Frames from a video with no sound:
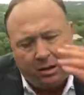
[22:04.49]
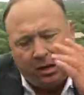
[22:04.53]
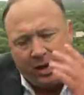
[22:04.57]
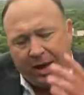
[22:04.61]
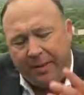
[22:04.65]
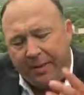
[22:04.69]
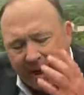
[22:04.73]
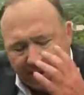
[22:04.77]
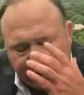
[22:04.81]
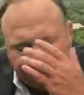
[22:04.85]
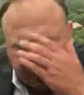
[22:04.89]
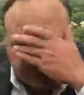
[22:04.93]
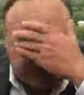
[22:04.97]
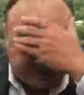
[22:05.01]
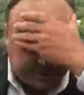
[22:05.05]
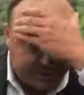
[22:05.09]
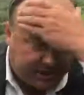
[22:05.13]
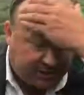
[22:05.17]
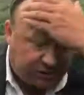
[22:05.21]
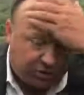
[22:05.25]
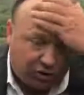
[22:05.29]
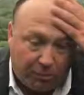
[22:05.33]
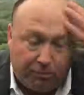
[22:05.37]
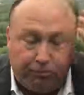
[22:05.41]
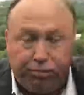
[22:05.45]
And that's the thing.
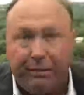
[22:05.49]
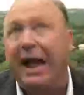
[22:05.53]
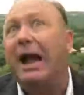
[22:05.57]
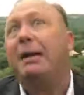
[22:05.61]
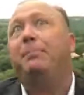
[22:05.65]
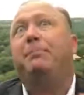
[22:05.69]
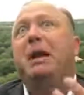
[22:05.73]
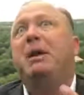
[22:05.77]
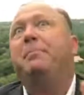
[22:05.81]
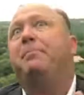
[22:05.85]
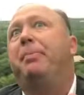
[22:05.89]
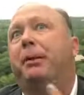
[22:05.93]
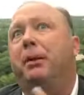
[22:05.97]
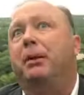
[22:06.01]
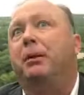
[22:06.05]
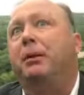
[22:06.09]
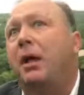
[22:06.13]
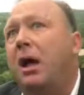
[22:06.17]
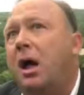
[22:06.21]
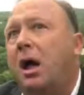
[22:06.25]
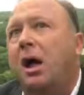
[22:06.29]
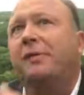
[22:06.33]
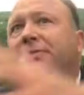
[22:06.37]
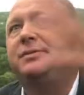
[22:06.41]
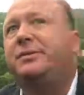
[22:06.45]
So black people
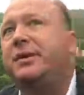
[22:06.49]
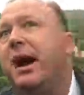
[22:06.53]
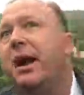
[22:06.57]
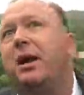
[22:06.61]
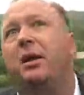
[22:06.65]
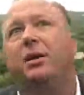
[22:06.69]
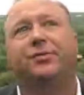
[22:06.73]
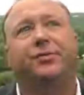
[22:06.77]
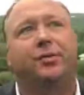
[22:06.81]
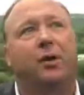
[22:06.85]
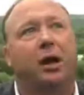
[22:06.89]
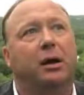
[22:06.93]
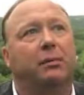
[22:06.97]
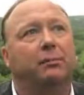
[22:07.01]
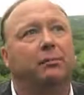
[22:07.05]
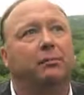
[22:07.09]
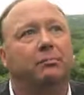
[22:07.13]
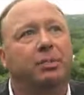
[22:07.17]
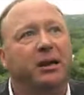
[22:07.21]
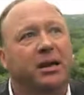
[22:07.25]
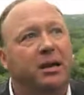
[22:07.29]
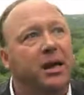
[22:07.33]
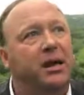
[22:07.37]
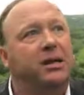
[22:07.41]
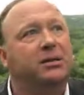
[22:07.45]
love Donald Trump
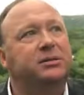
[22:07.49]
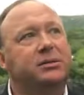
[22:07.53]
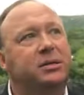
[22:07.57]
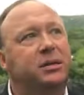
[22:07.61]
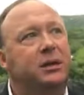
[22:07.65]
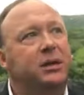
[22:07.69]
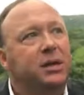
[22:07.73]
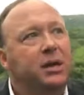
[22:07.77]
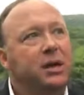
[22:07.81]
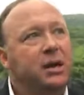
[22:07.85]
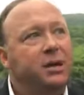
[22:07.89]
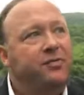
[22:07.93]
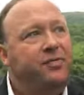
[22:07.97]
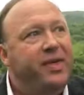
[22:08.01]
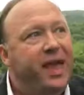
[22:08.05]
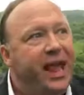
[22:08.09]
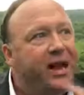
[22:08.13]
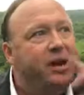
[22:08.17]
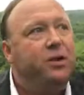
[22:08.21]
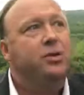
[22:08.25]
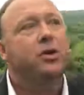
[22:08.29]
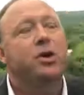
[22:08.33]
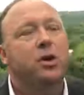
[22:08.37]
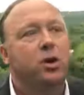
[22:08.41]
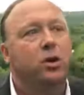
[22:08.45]
because they
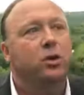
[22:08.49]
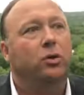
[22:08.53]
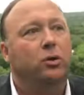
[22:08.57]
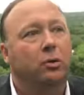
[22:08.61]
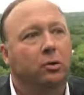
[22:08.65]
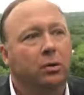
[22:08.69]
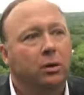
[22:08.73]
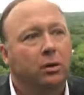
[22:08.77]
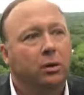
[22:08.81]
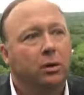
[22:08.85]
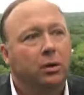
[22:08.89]
knew